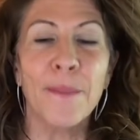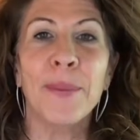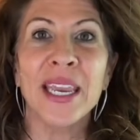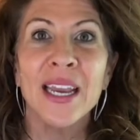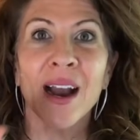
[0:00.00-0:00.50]

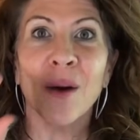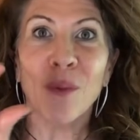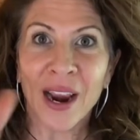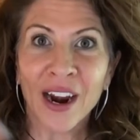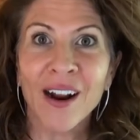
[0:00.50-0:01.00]
be
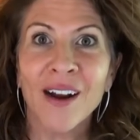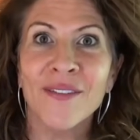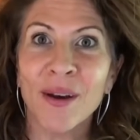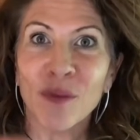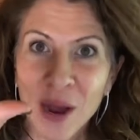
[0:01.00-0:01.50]
aware of
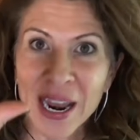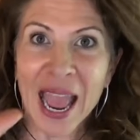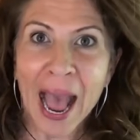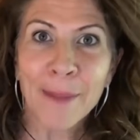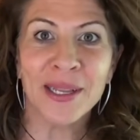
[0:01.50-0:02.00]
what
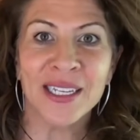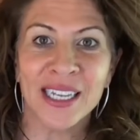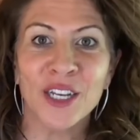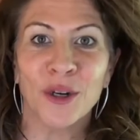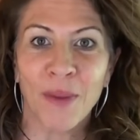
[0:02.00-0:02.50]
happens
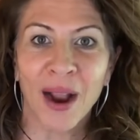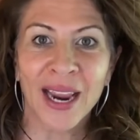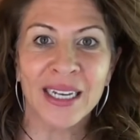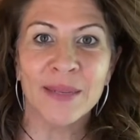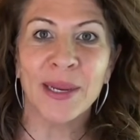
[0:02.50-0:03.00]
in your
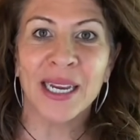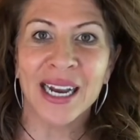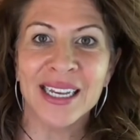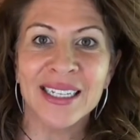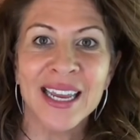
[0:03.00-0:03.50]
mind
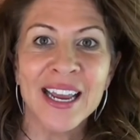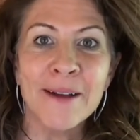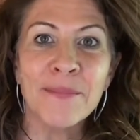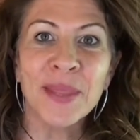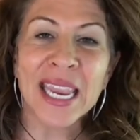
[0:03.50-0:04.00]
because
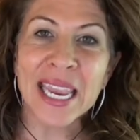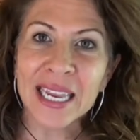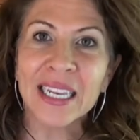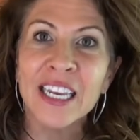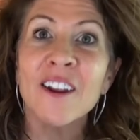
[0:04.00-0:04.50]

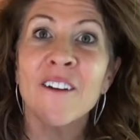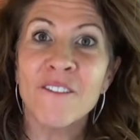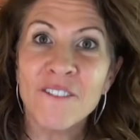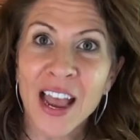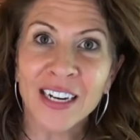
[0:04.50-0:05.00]
it can
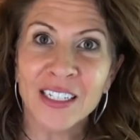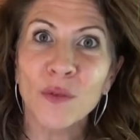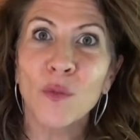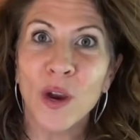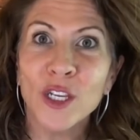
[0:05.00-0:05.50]
affect
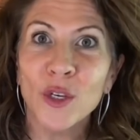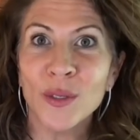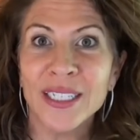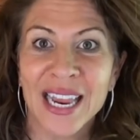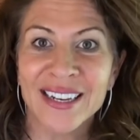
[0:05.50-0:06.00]
what you
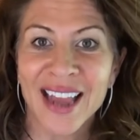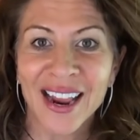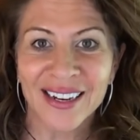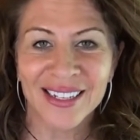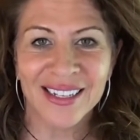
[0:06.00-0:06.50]
say
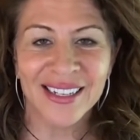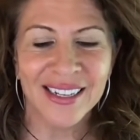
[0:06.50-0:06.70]
next.